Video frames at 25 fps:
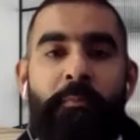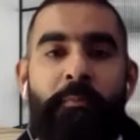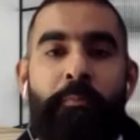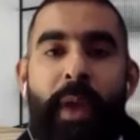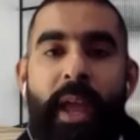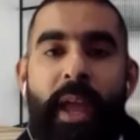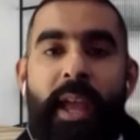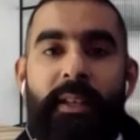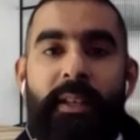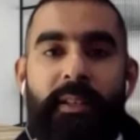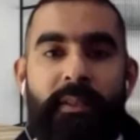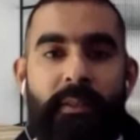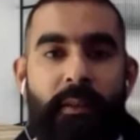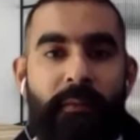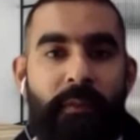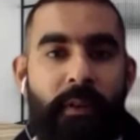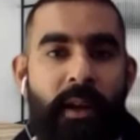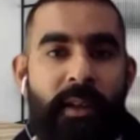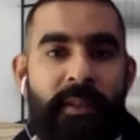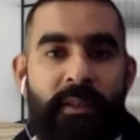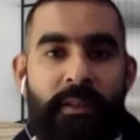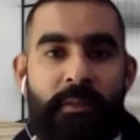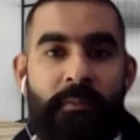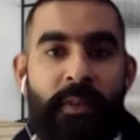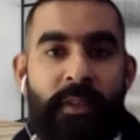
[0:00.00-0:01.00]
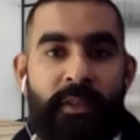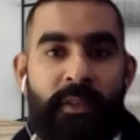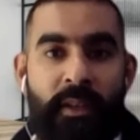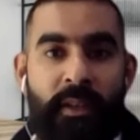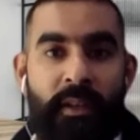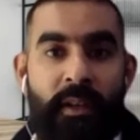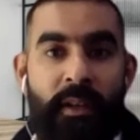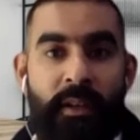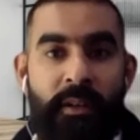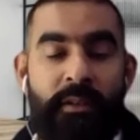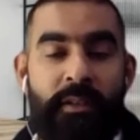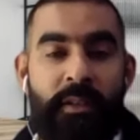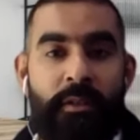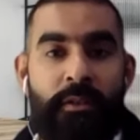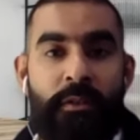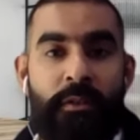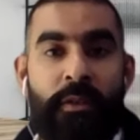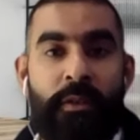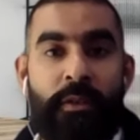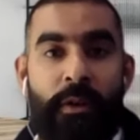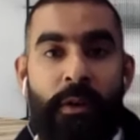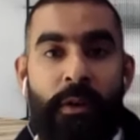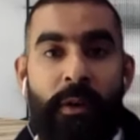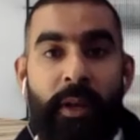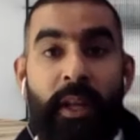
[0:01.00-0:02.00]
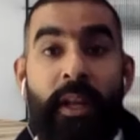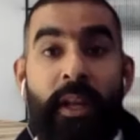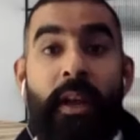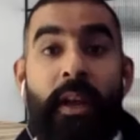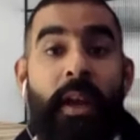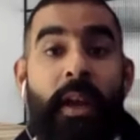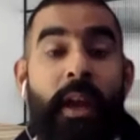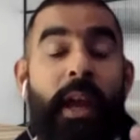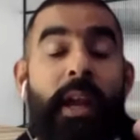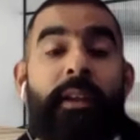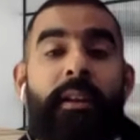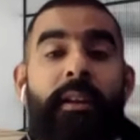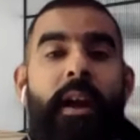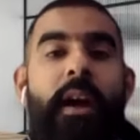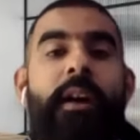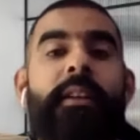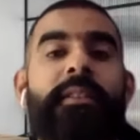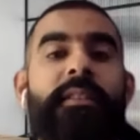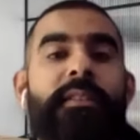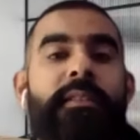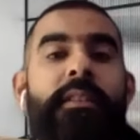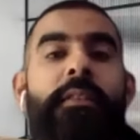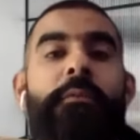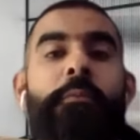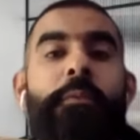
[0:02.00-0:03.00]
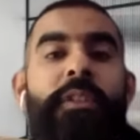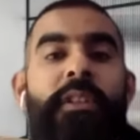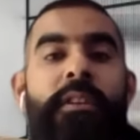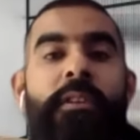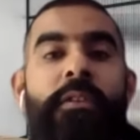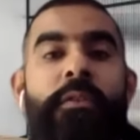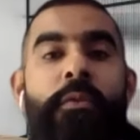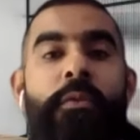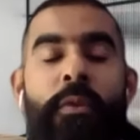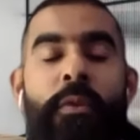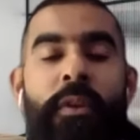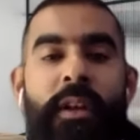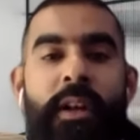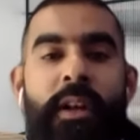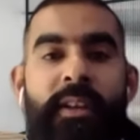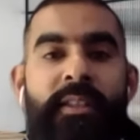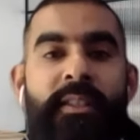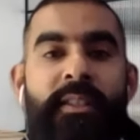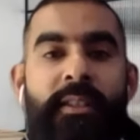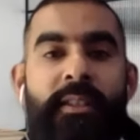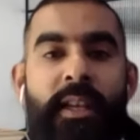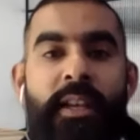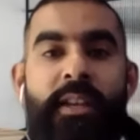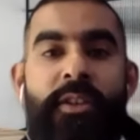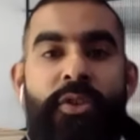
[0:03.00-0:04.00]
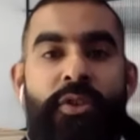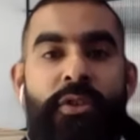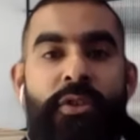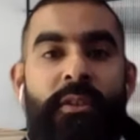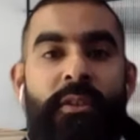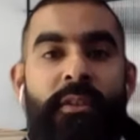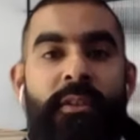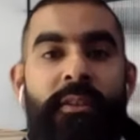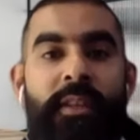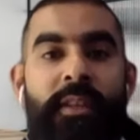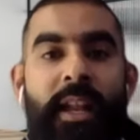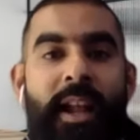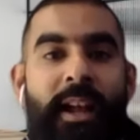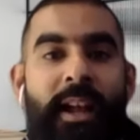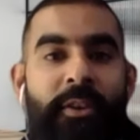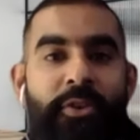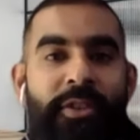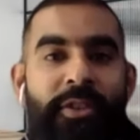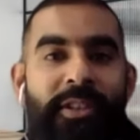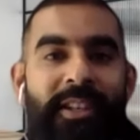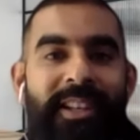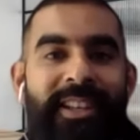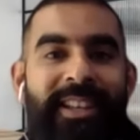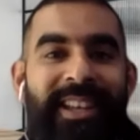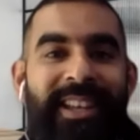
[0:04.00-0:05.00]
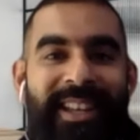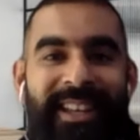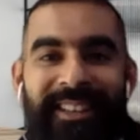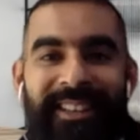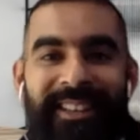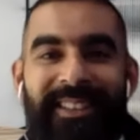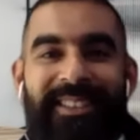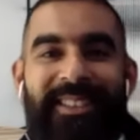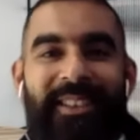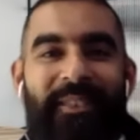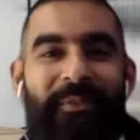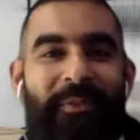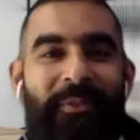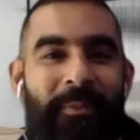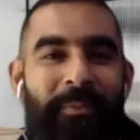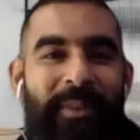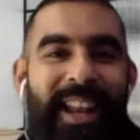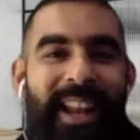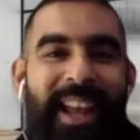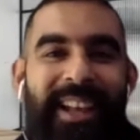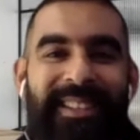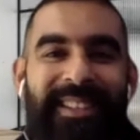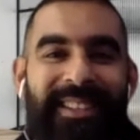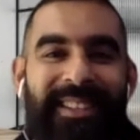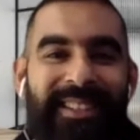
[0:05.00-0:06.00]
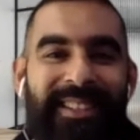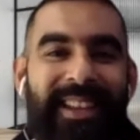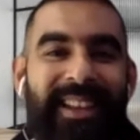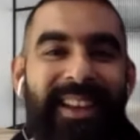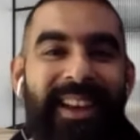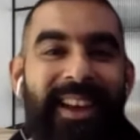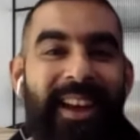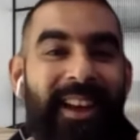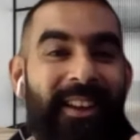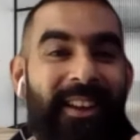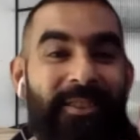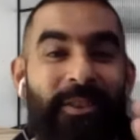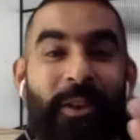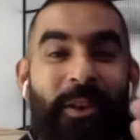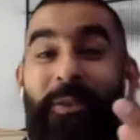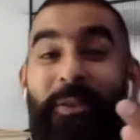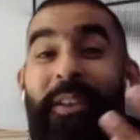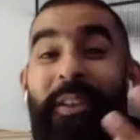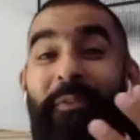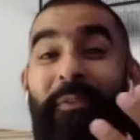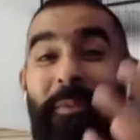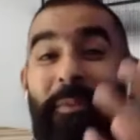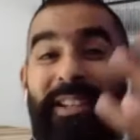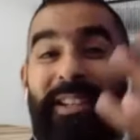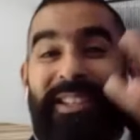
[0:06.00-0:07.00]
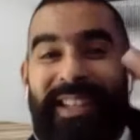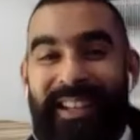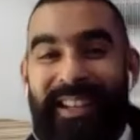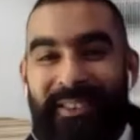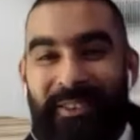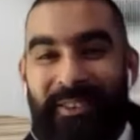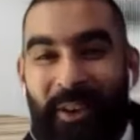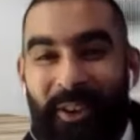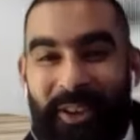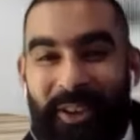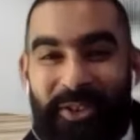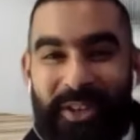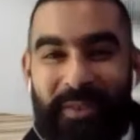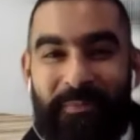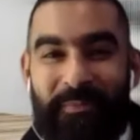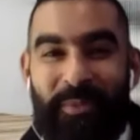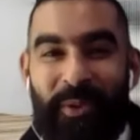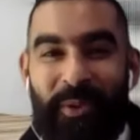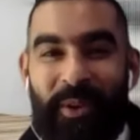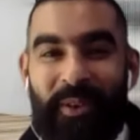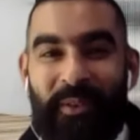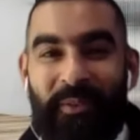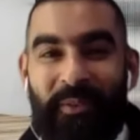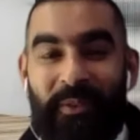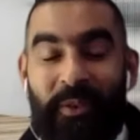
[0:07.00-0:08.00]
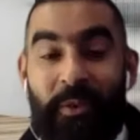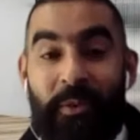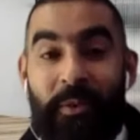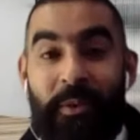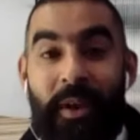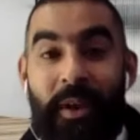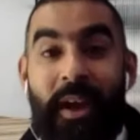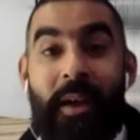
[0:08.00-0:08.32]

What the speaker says: base of customers and continue growing, it can't sit within an organization that actually kills it from a legacy, not only from a technology point of view,